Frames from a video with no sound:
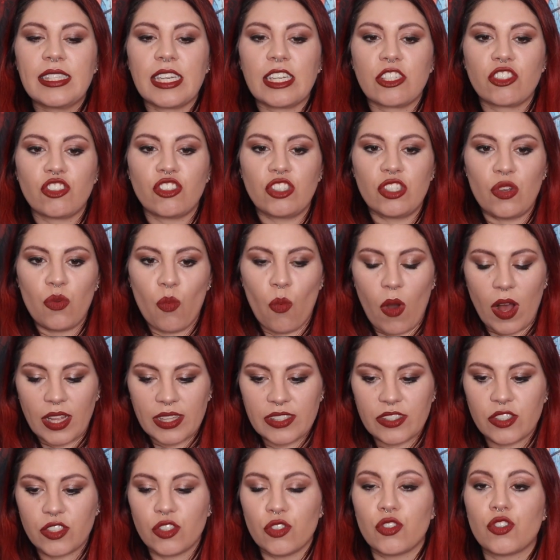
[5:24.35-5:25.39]
Like, she
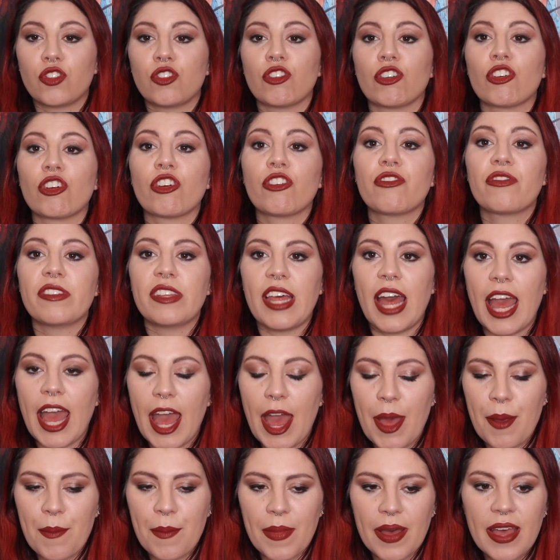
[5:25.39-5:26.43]
wants to serve
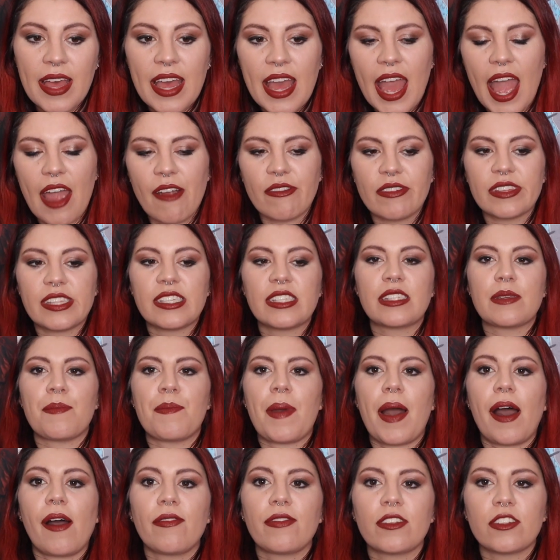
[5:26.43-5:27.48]
them. Everything's
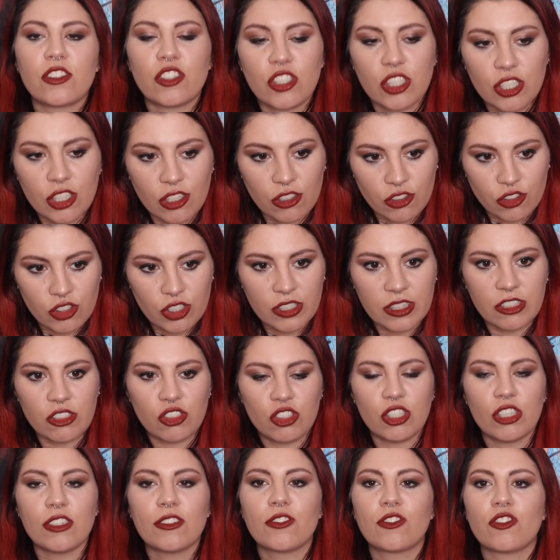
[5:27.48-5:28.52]
about the children. The
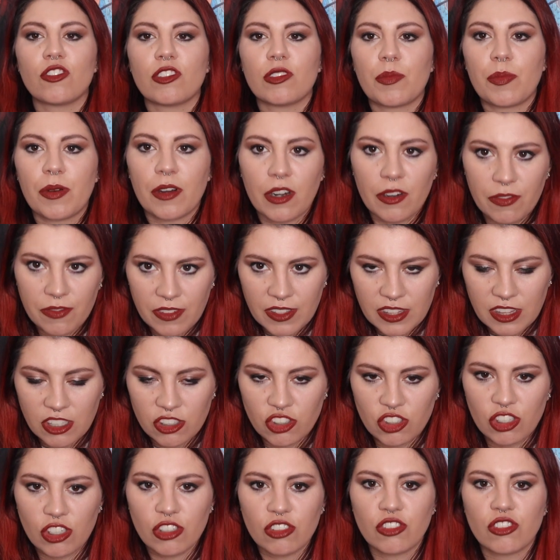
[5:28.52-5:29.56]
children are perfect. The
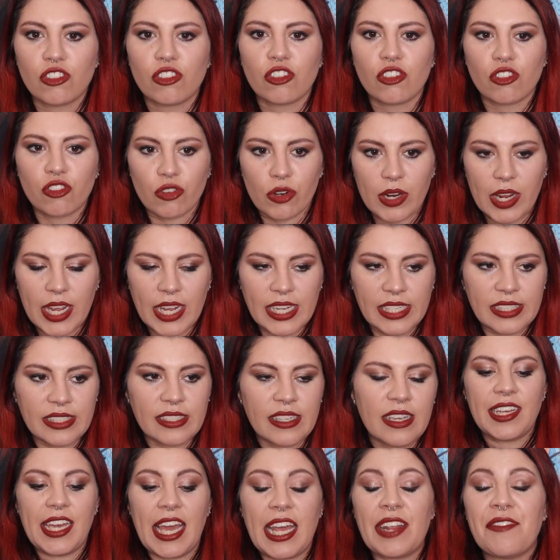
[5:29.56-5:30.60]
children are great.
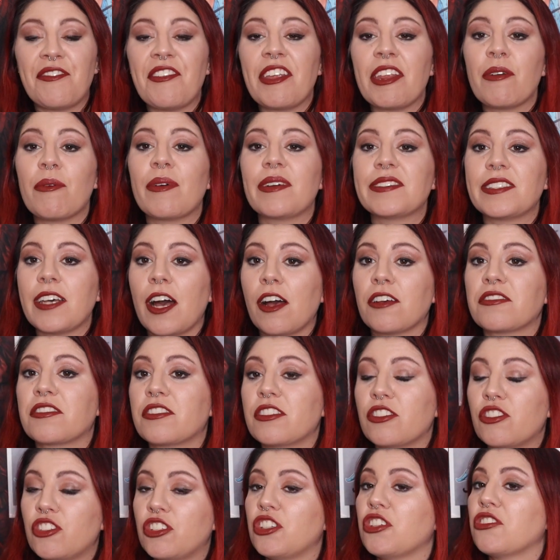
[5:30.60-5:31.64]
And if anyone tells
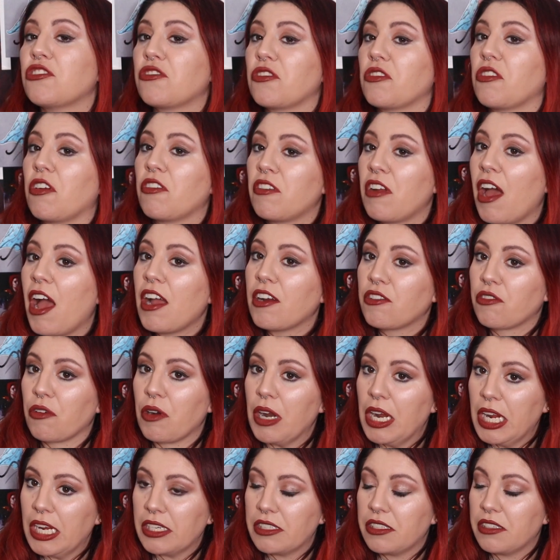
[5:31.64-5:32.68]
you the children are not
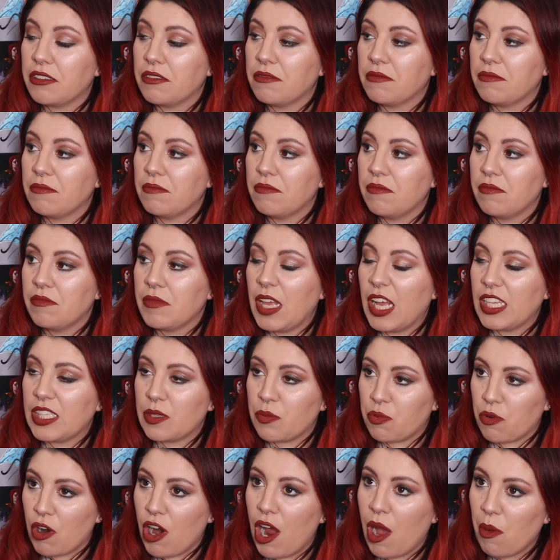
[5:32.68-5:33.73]
great, that's a
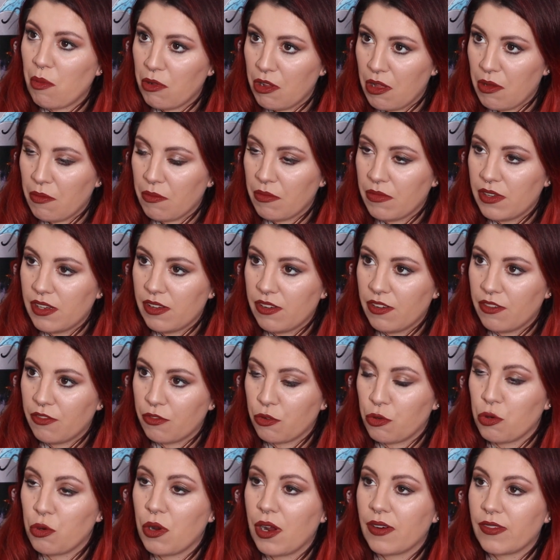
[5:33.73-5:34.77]
problem
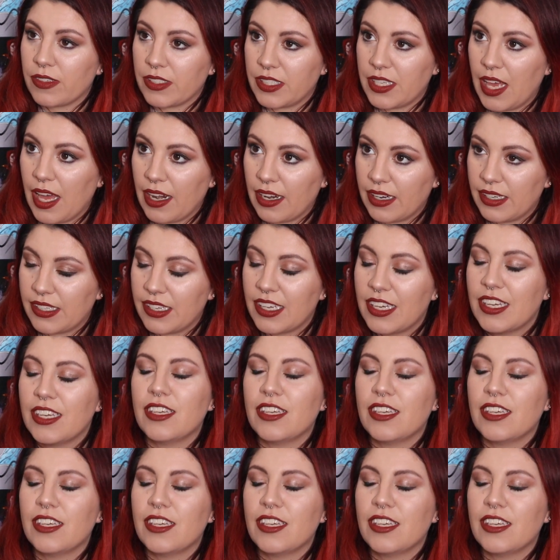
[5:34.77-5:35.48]
for whoever said it.